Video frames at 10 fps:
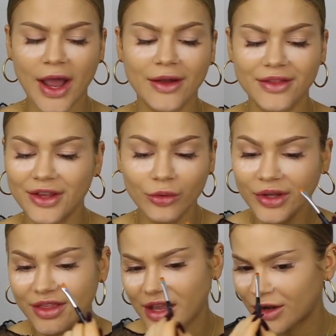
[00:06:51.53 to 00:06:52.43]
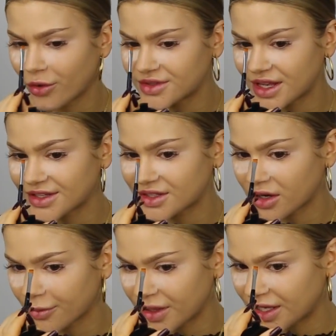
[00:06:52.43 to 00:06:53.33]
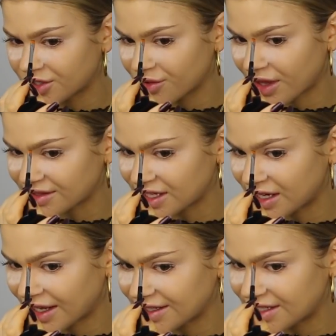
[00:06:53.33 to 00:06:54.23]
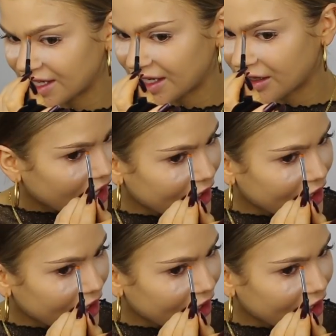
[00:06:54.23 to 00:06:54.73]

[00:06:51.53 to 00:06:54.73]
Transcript: I The only thing I know is that it's gonna be in 2019.